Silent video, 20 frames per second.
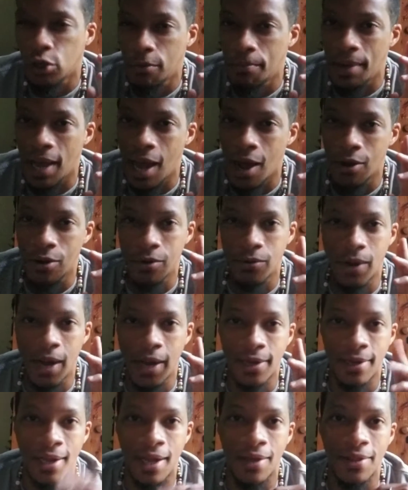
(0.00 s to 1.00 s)
power
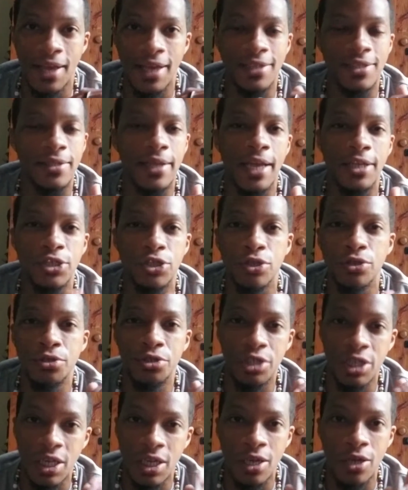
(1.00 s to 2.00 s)
right now. That's your
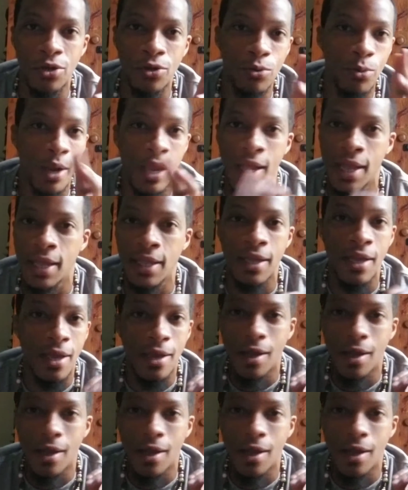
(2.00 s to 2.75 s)
Jean Grey,